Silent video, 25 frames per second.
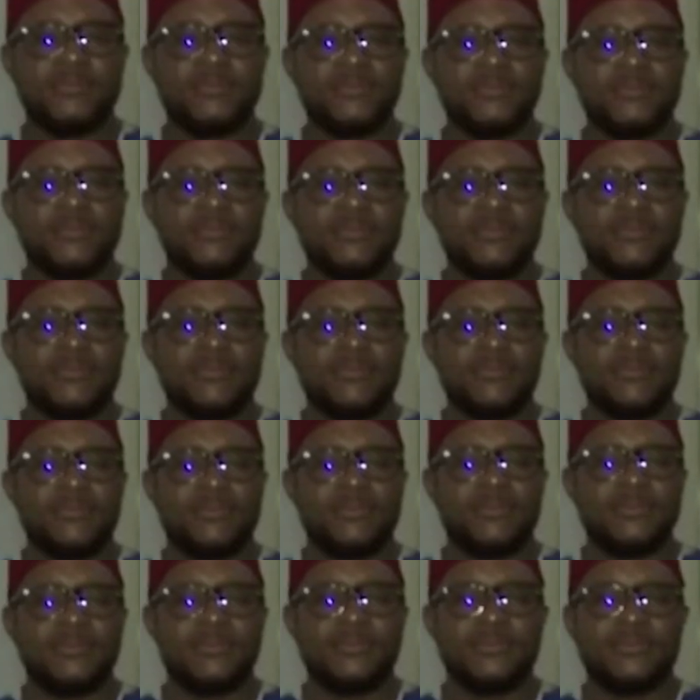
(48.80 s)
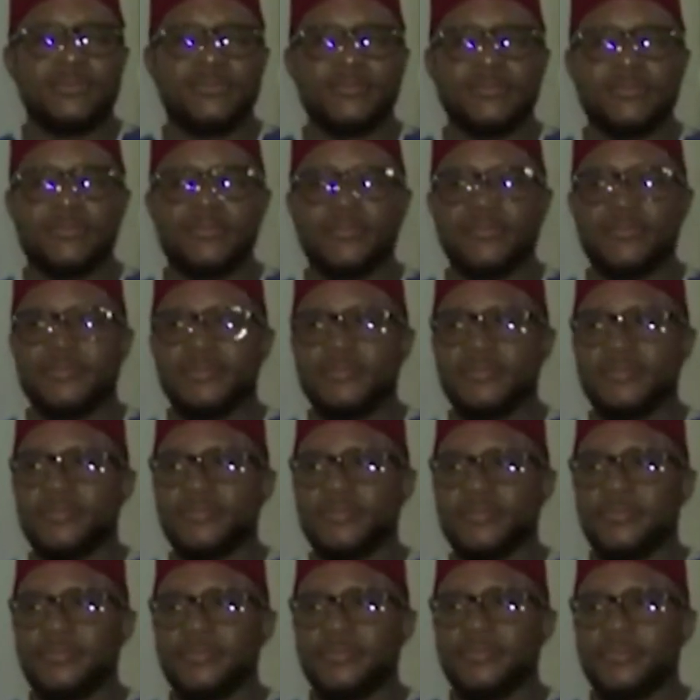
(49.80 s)

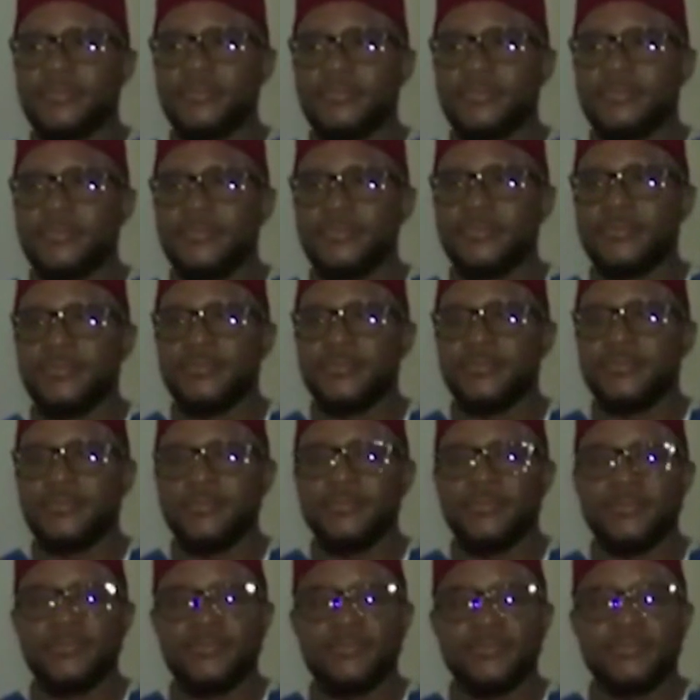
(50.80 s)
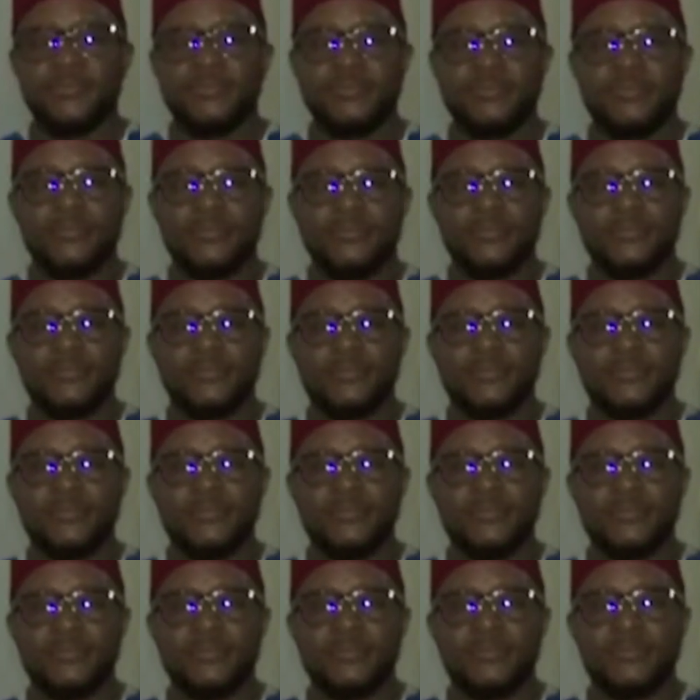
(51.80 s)

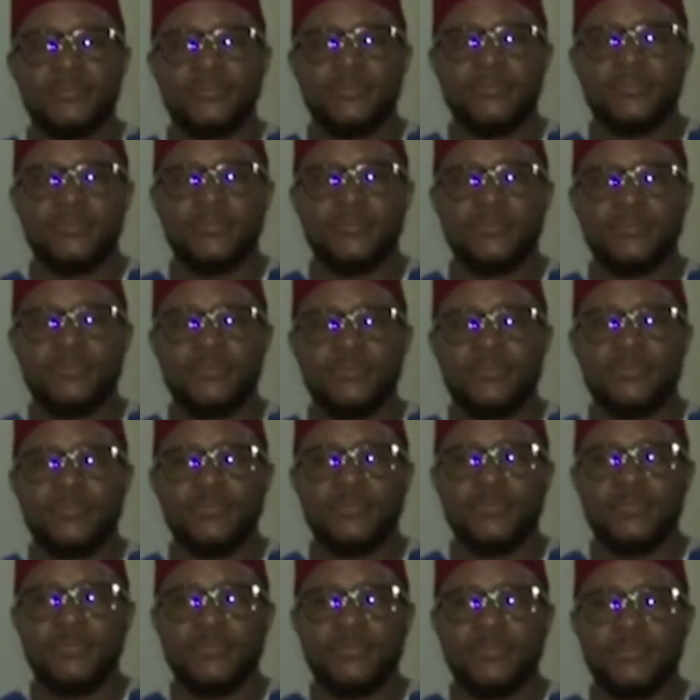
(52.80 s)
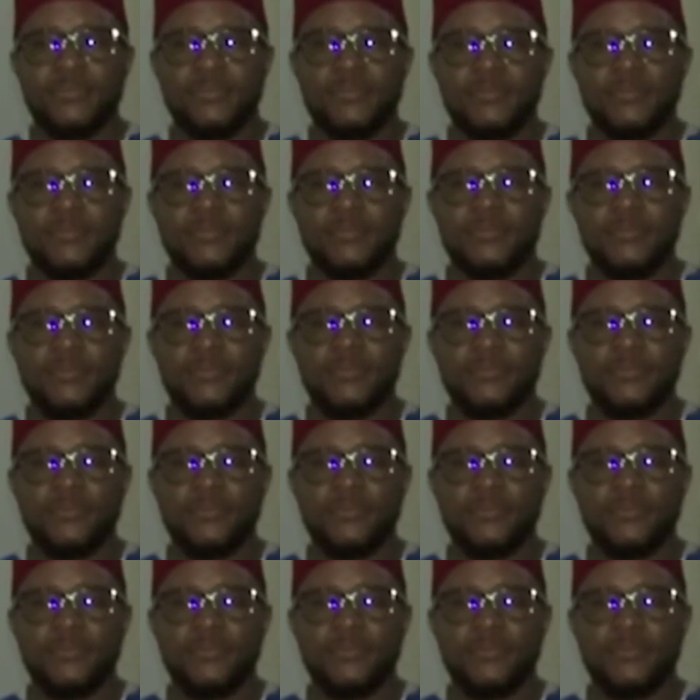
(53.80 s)
The person shown says nothing.